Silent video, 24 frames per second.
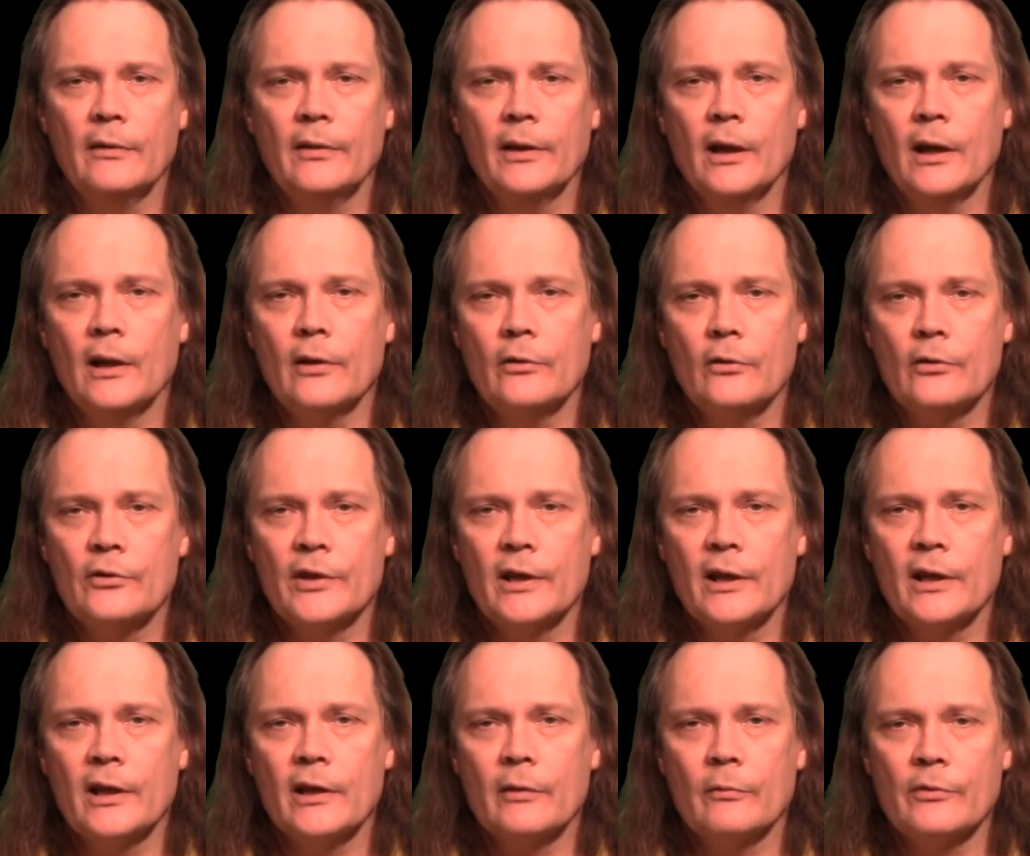The other
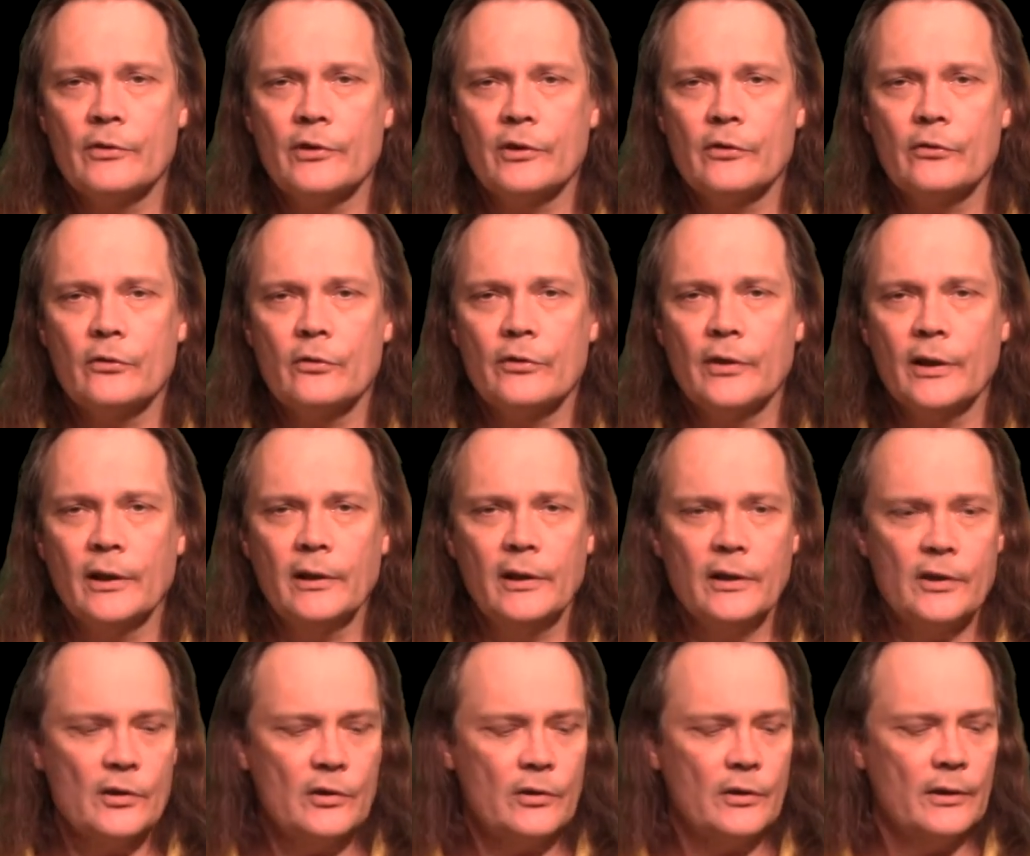side of that resistor then
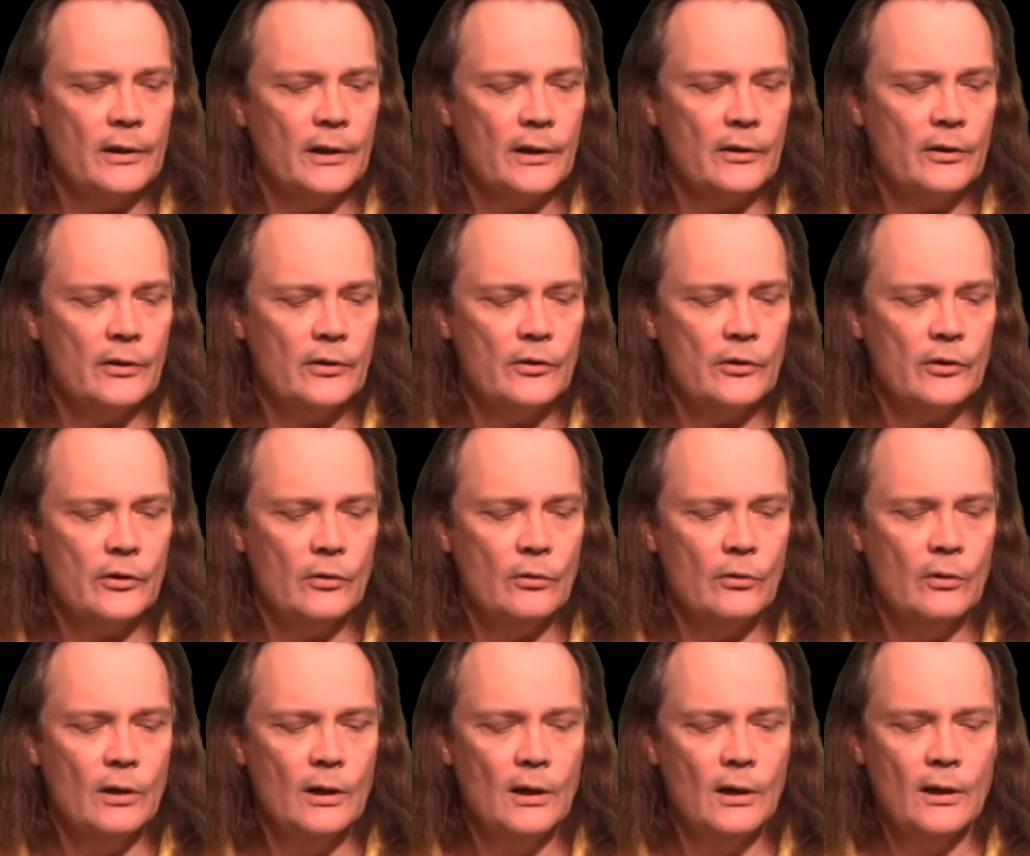gets connected
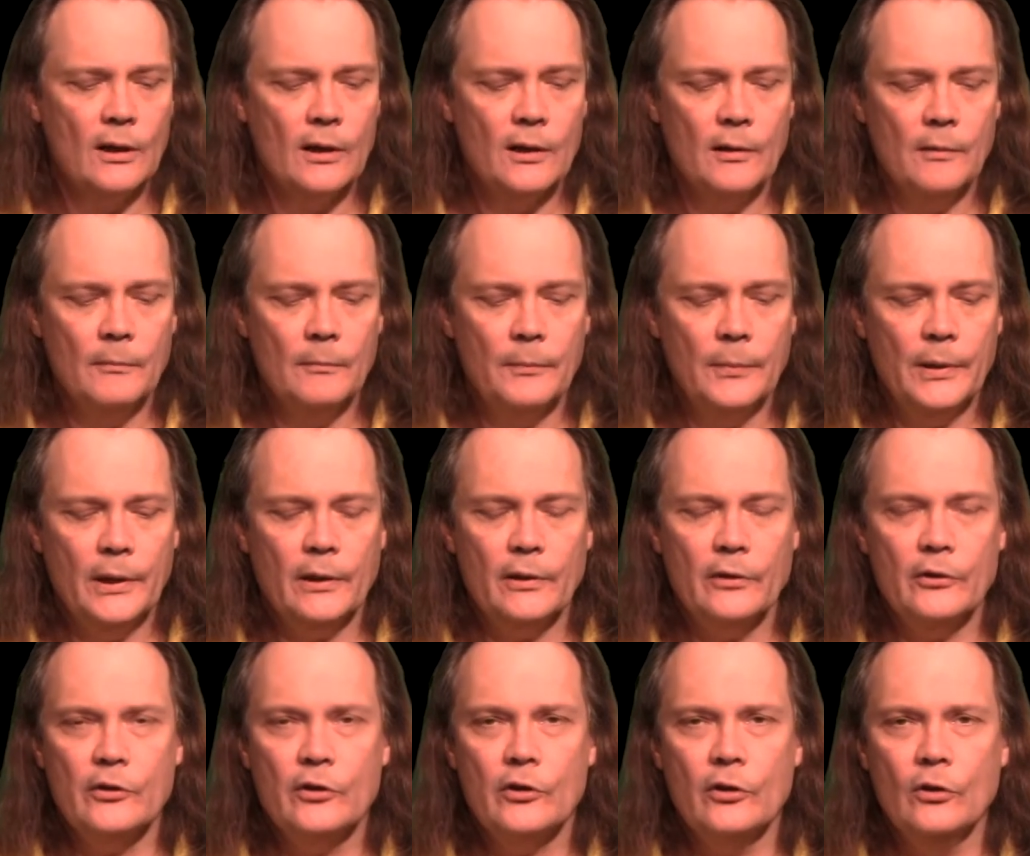to
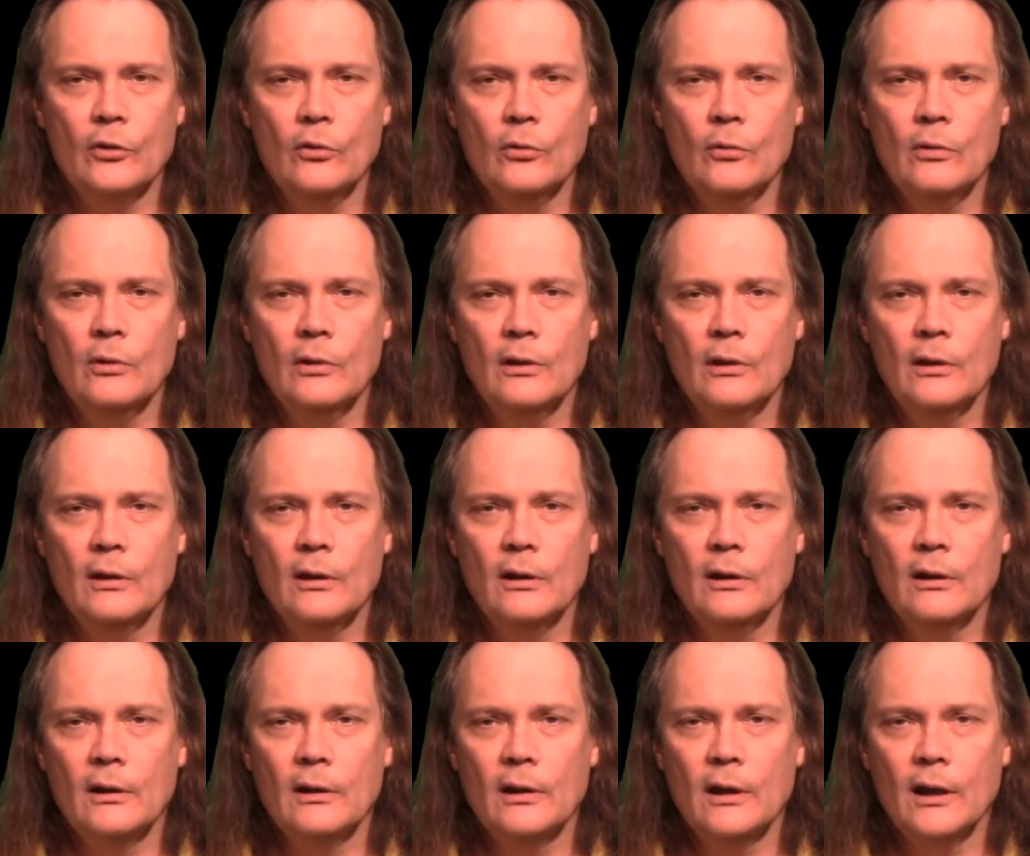pin 2
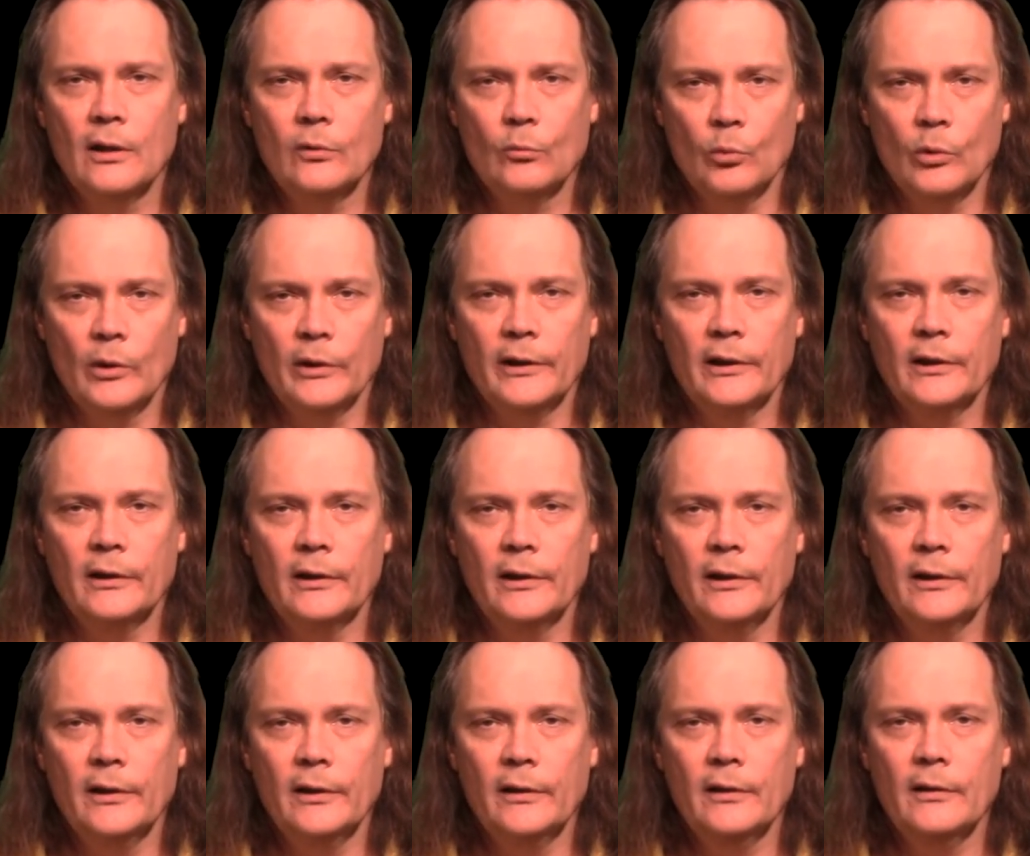on one
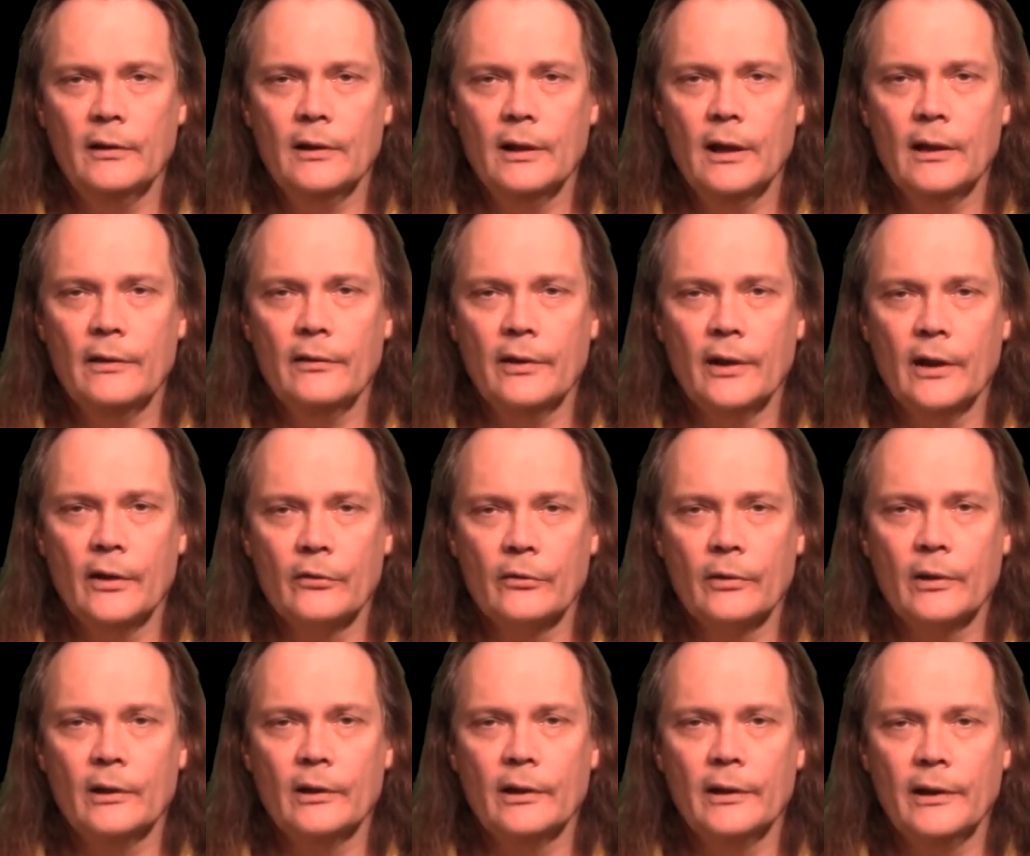LED, and the
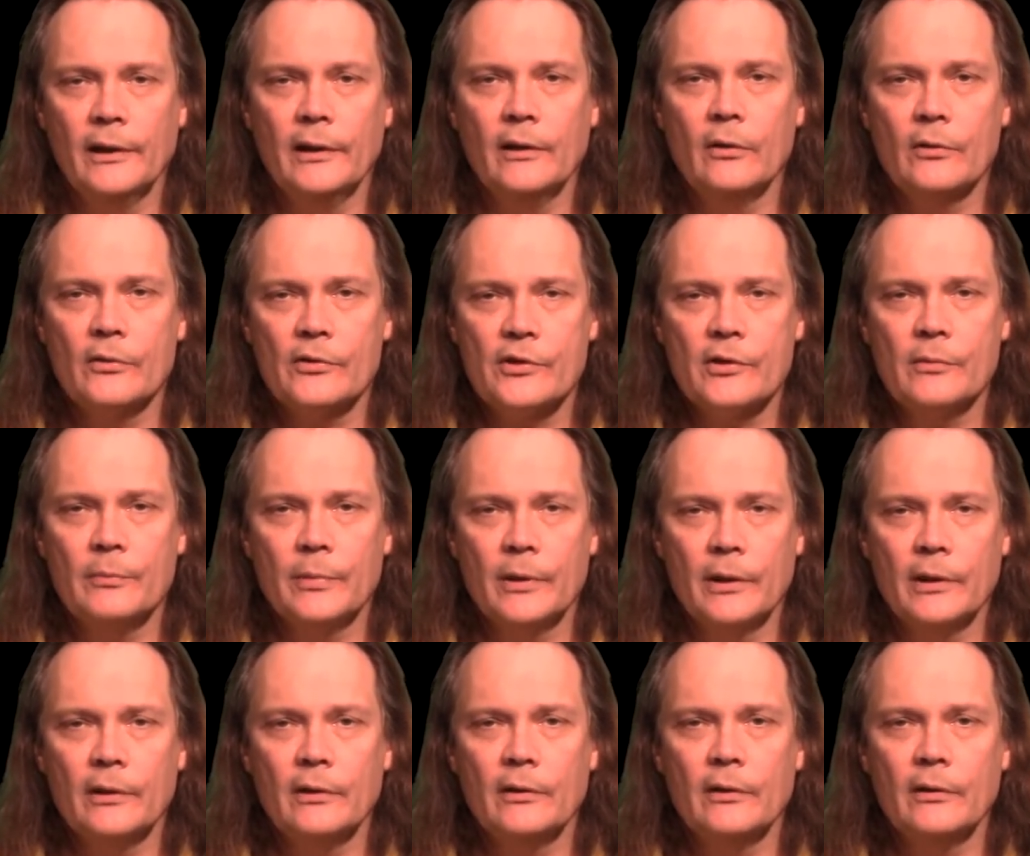other LED goes to
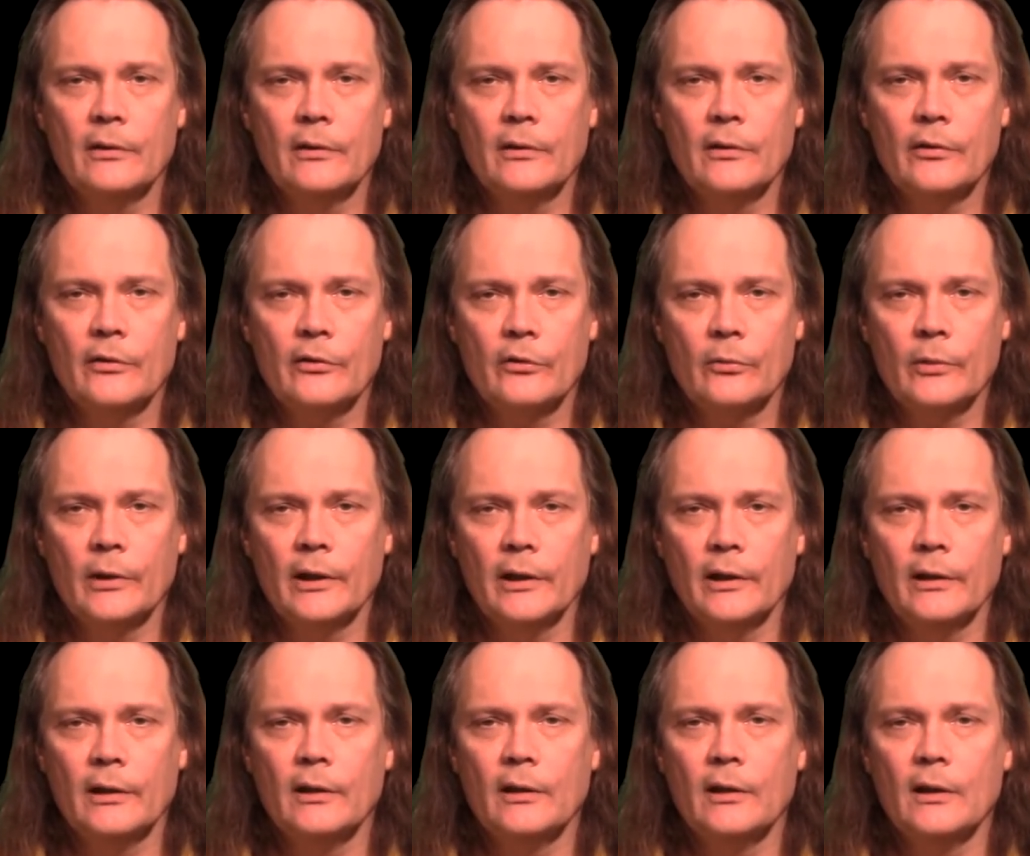pin
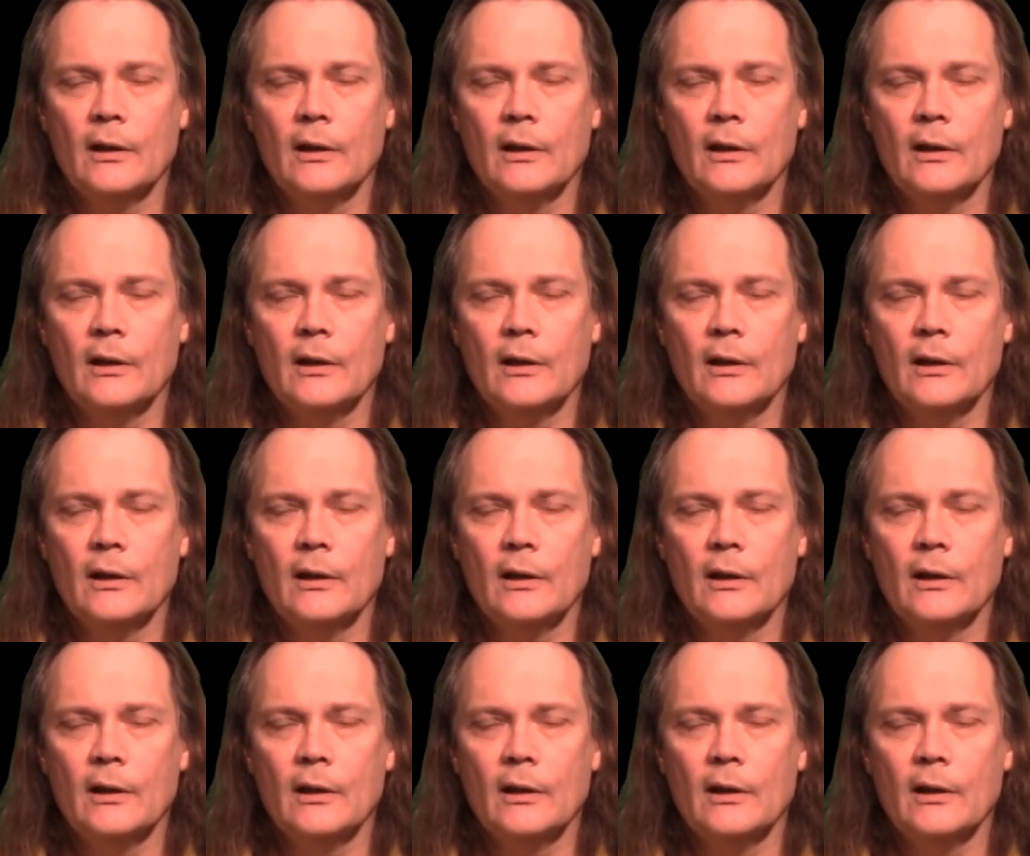3.